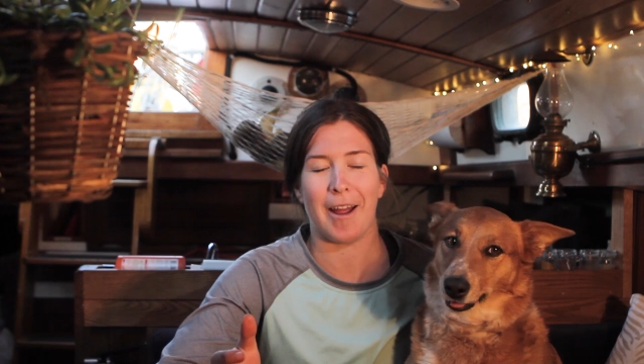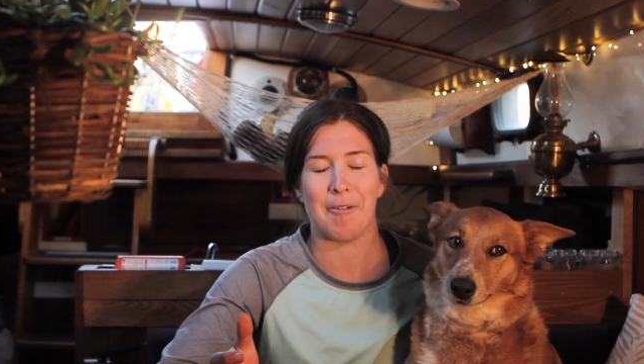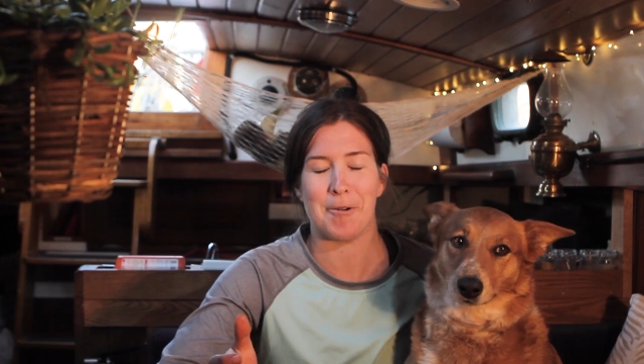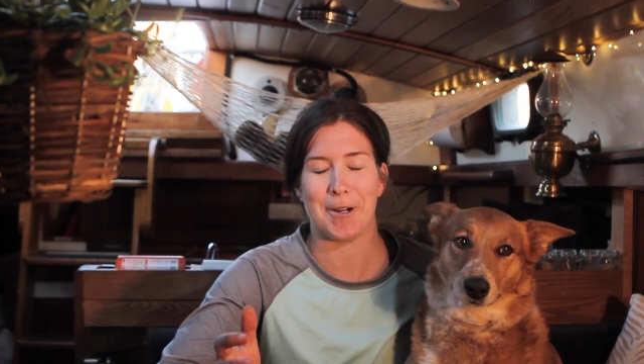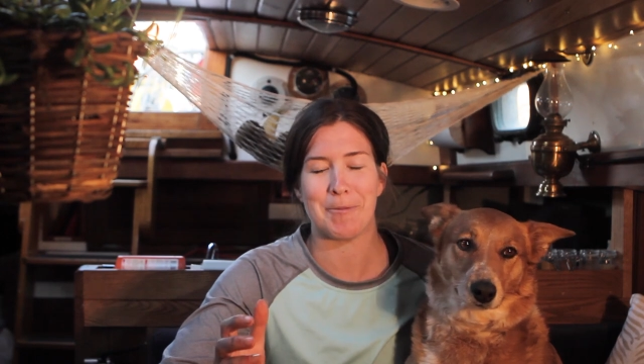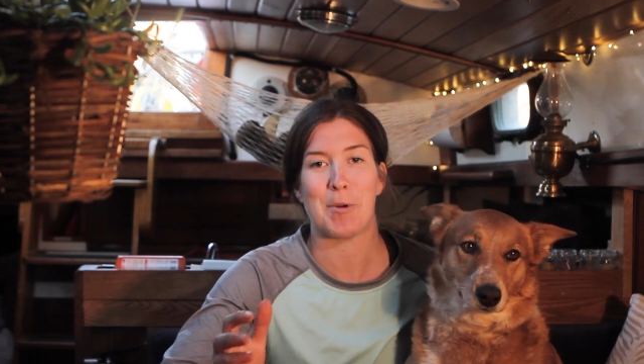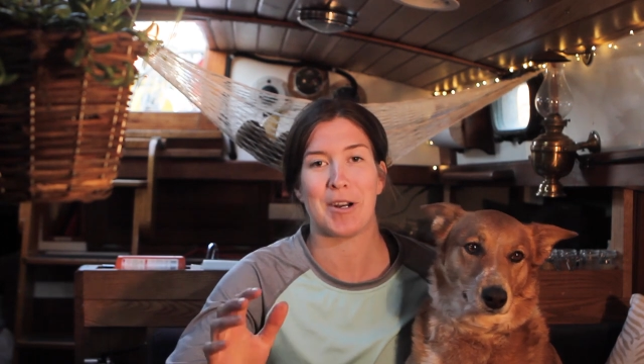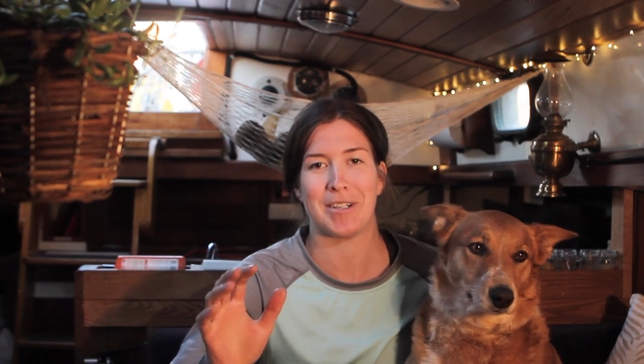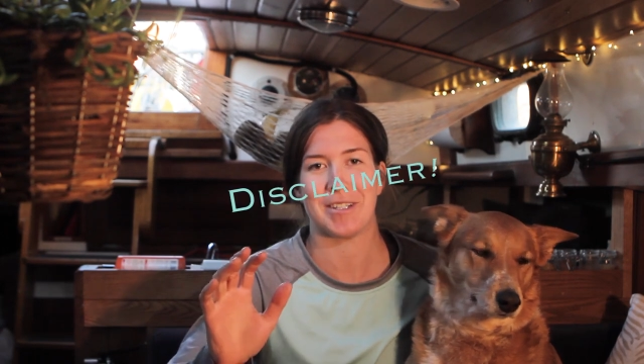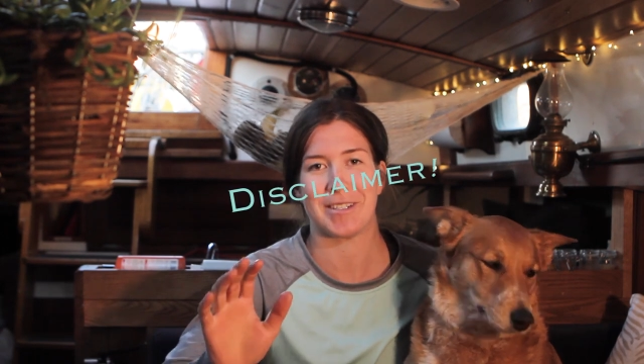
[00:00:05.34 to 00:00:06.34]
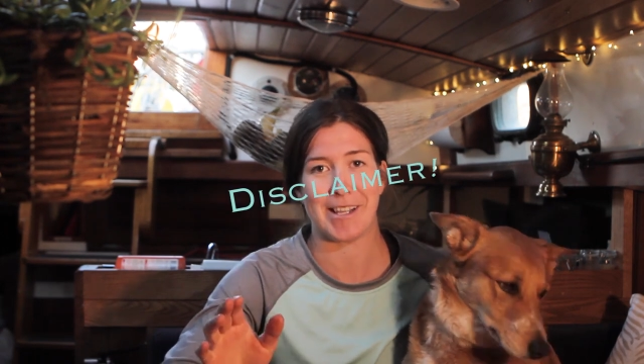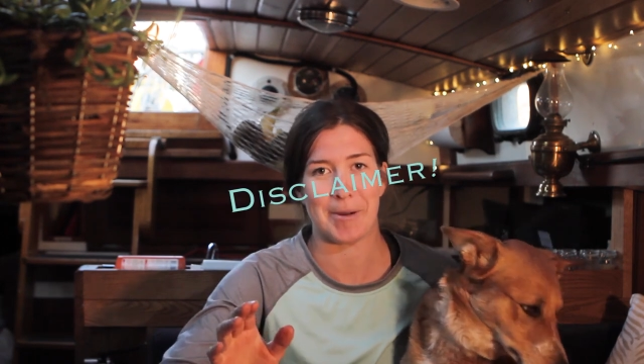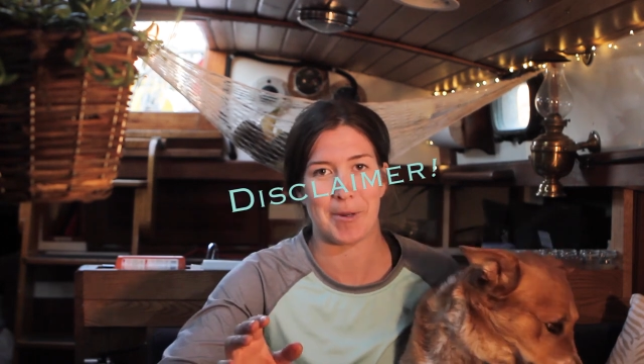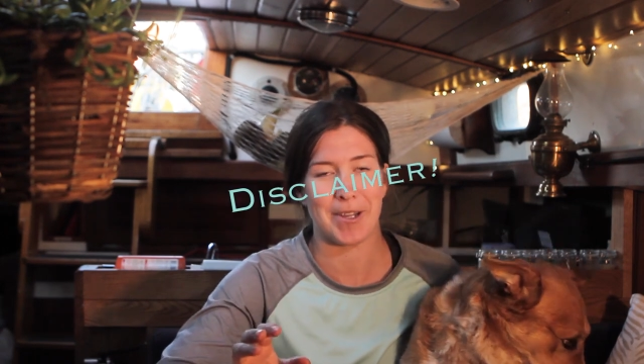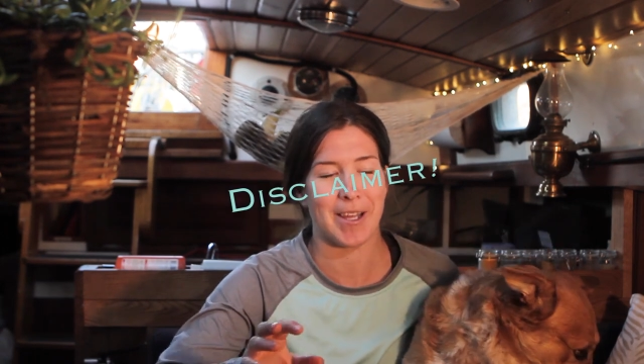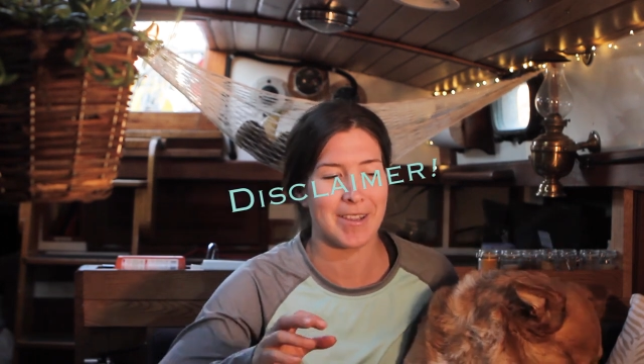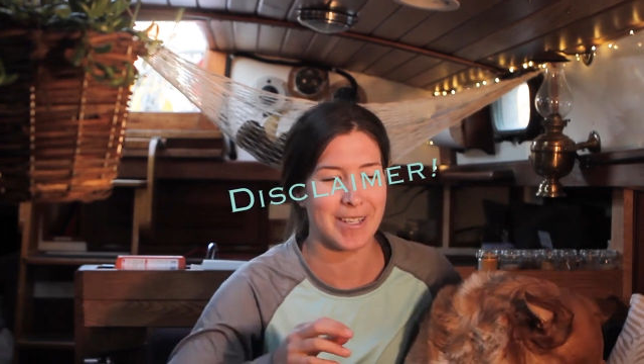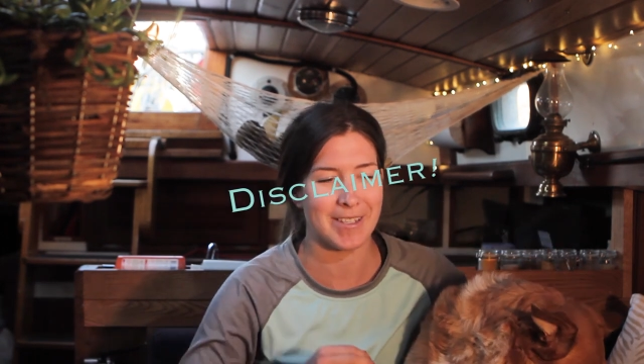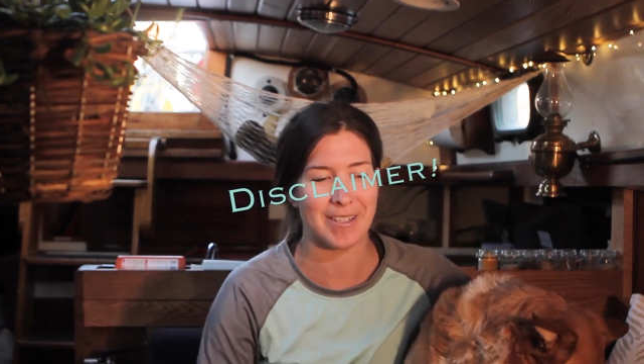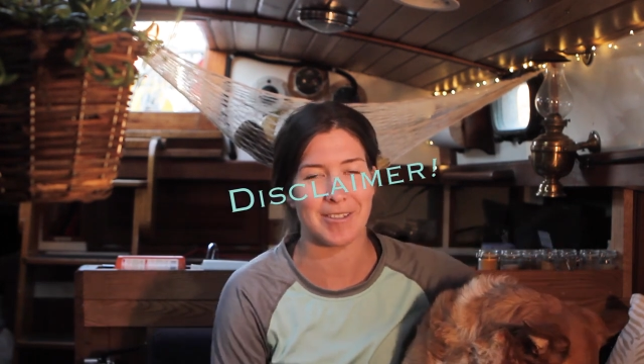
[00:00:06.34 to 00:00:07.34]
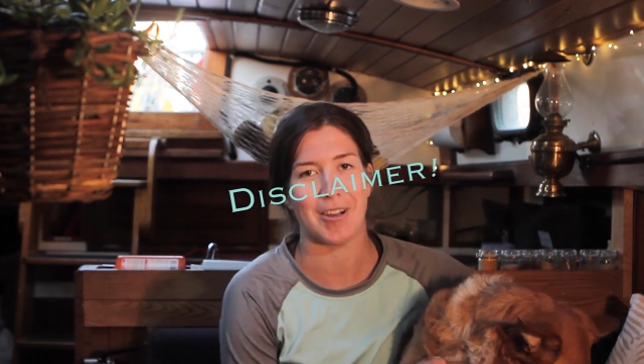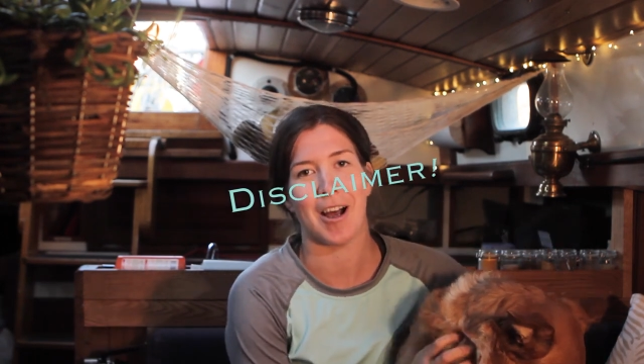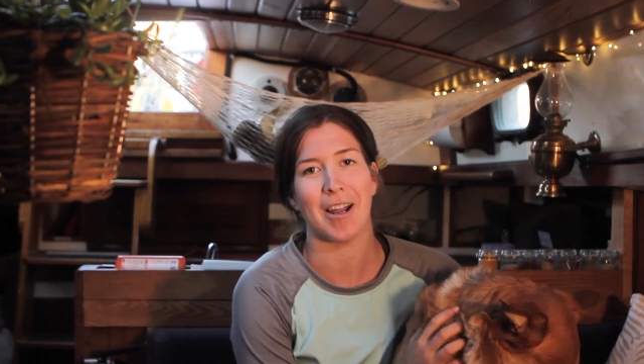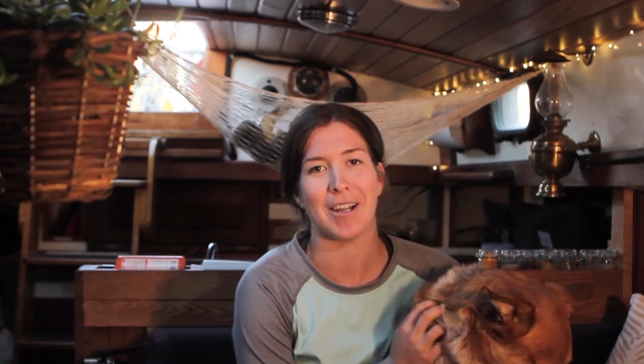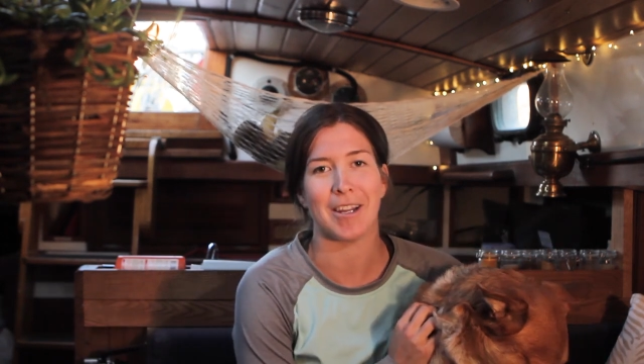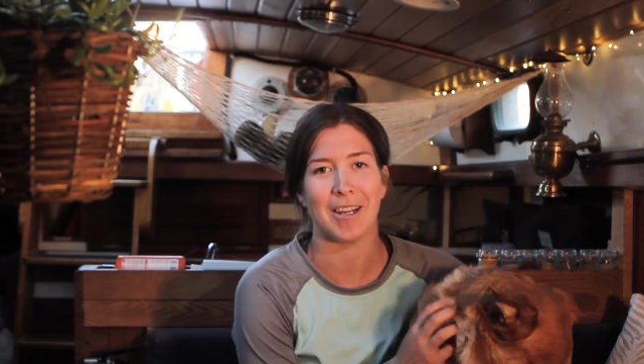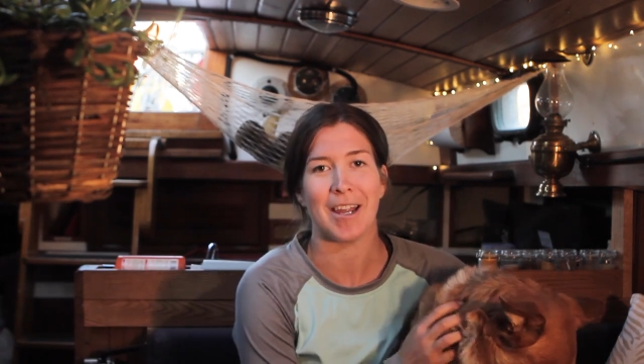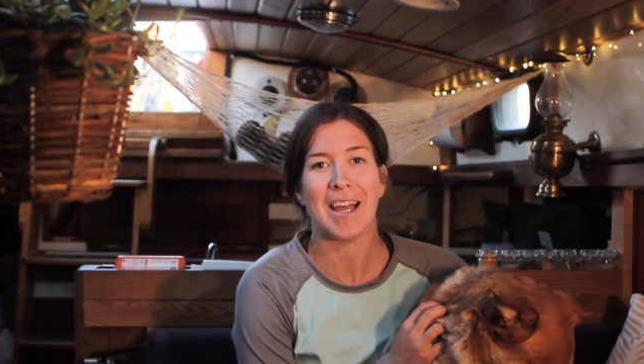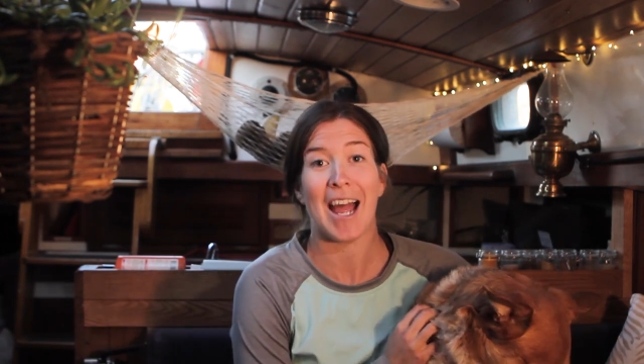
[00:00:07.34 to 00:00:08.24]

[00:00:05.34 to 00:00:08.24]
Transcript: I want to put a disclaimer that this is not a